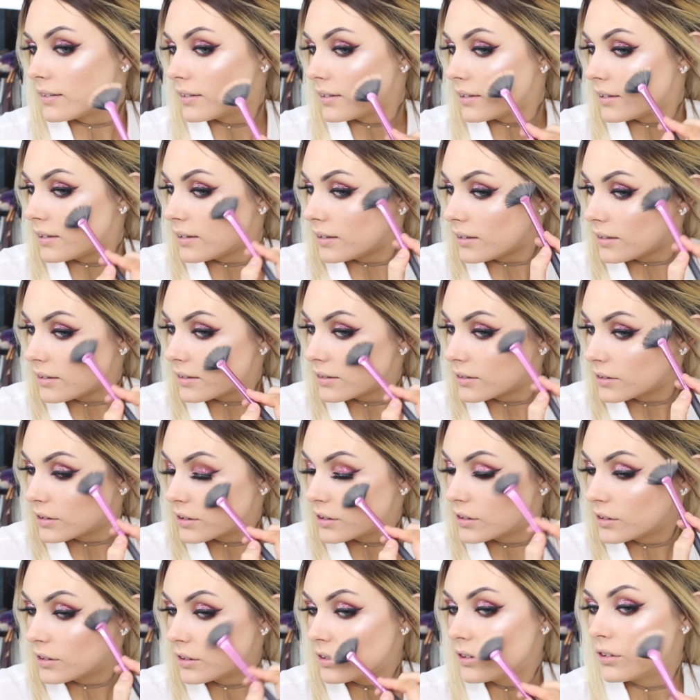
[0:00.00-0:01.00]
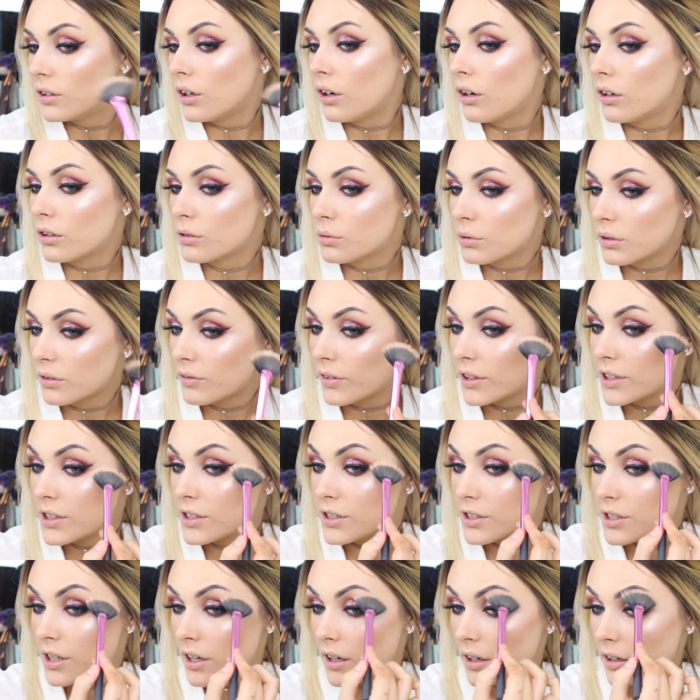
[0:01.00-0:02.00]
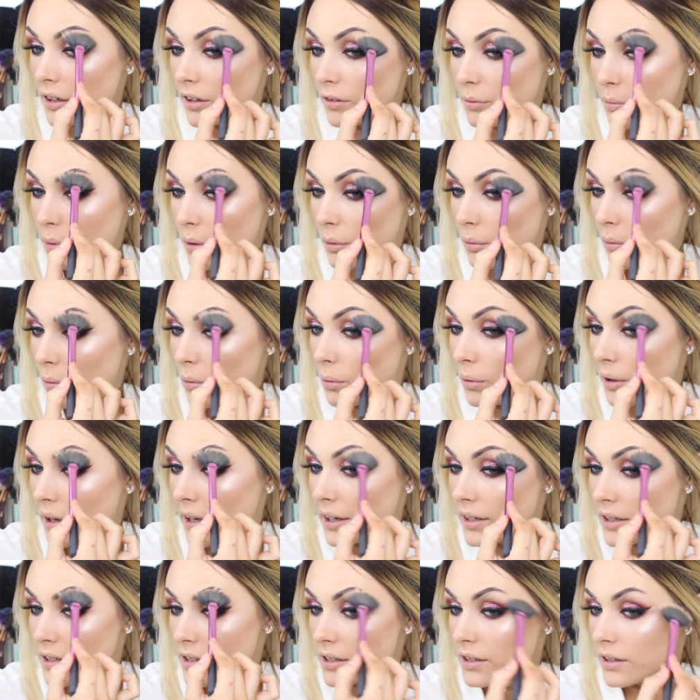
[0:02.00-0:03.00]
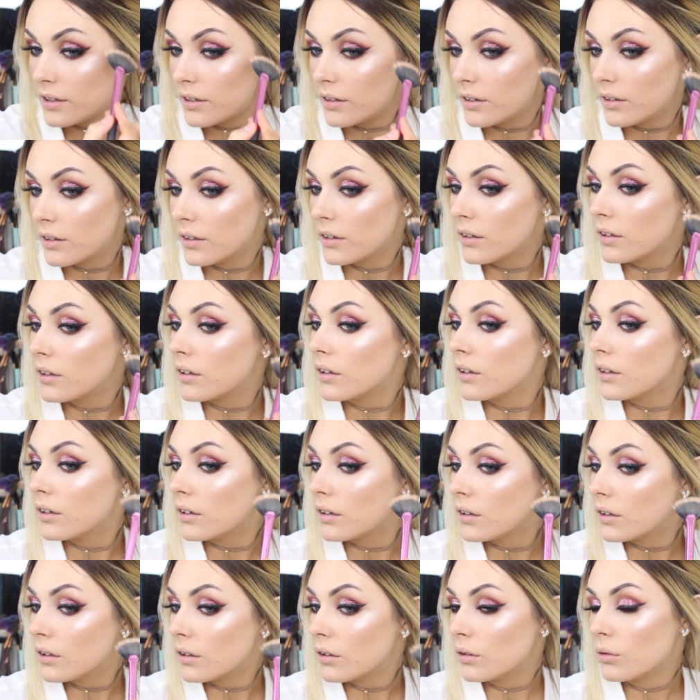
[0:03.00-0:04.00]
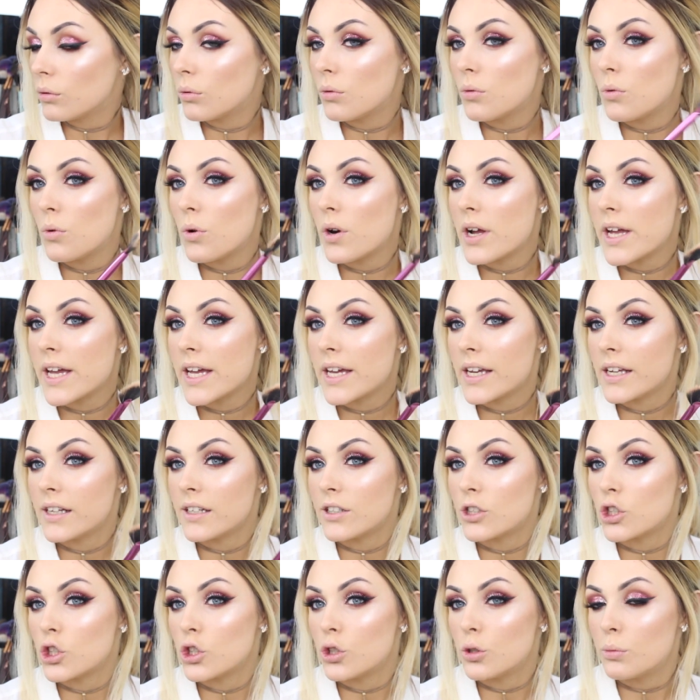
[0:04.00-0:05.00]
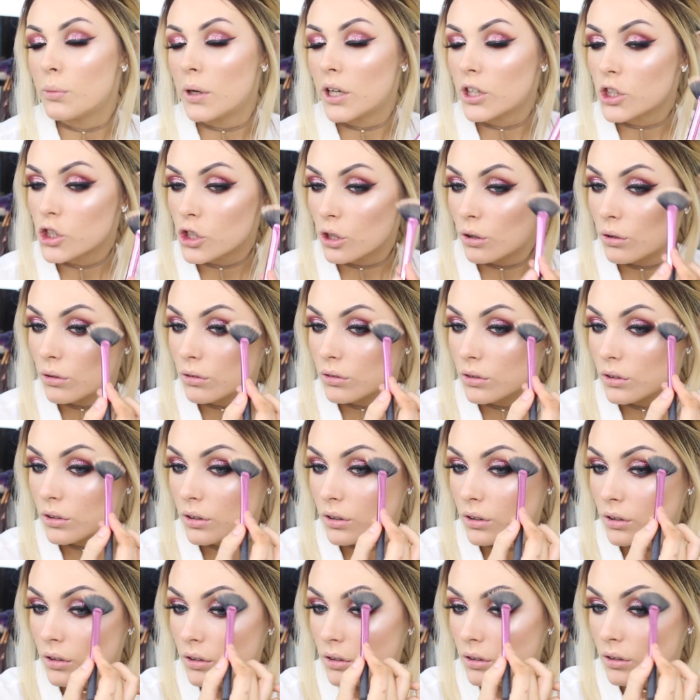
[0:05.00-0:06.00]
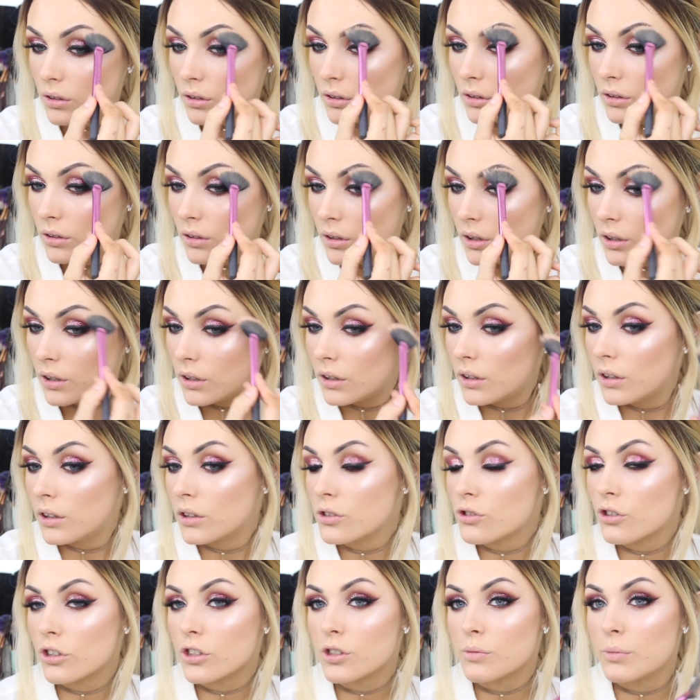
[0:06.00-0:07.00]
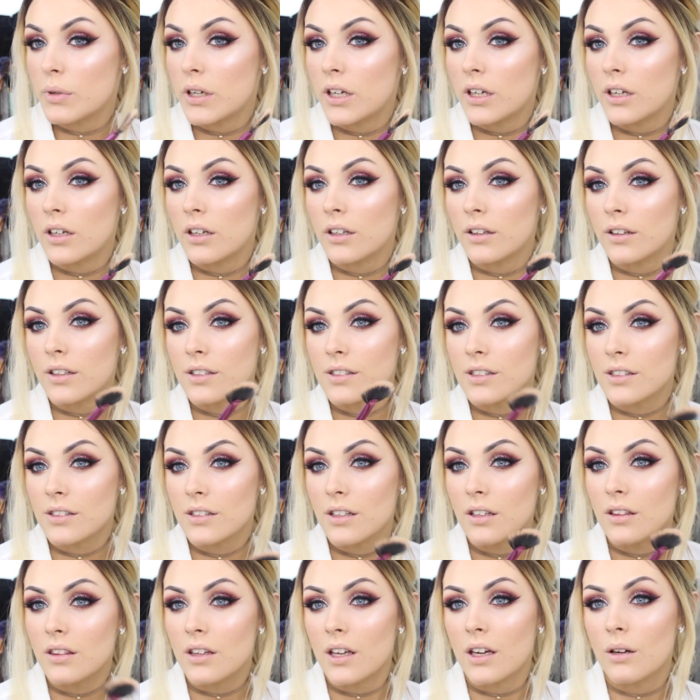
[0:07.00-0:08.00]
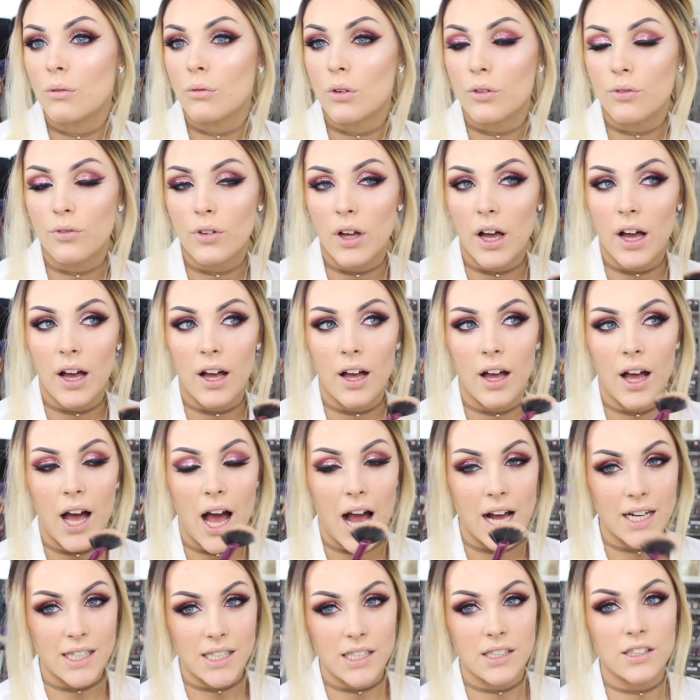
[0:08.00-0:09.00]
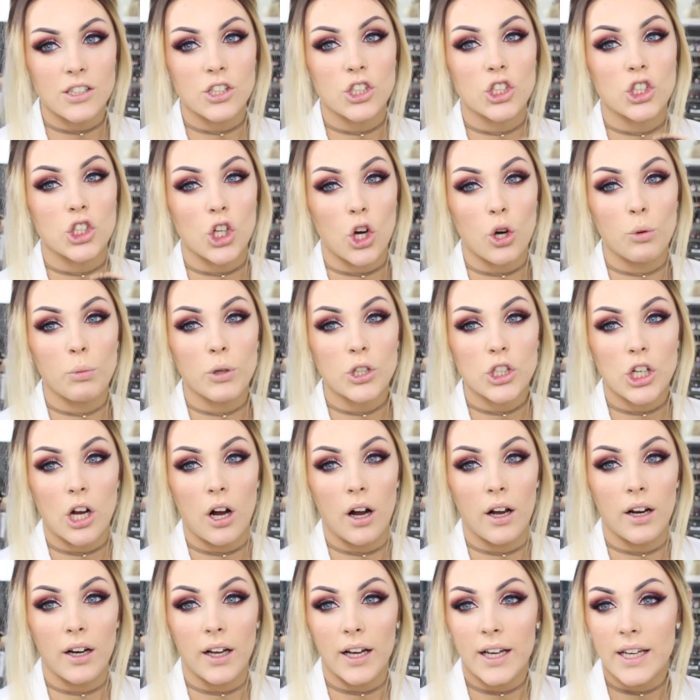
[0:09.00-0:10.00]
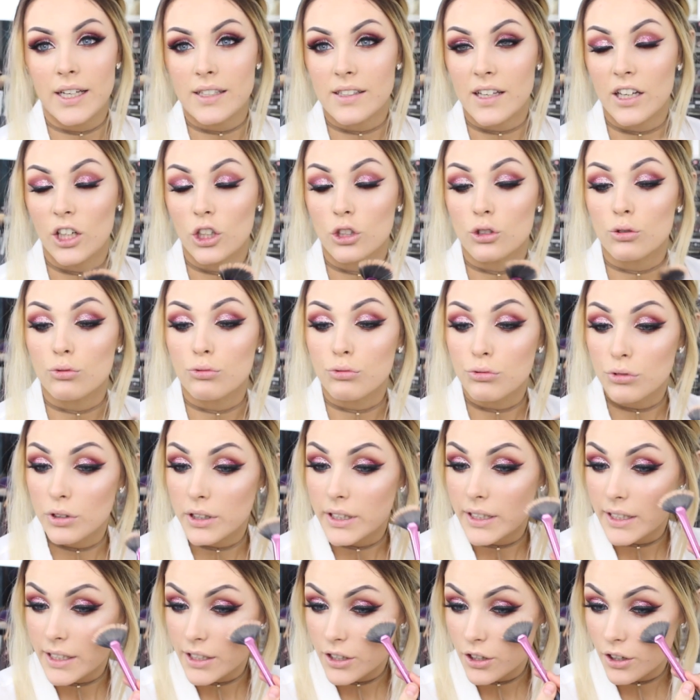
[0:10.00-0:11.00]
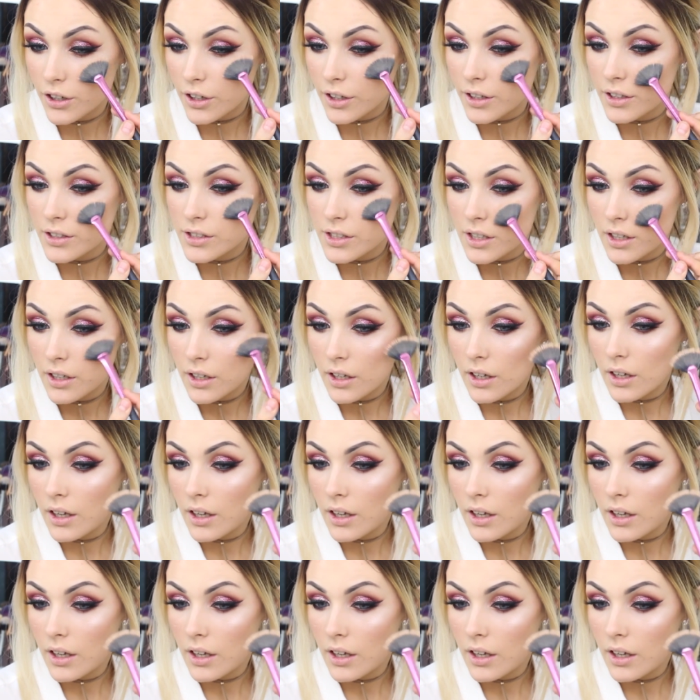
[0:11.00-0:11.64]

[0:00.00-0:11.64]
Oh god, what have I done? I've put way too much on. Trust me, this is the thing with adding so much highlight, is it looks really good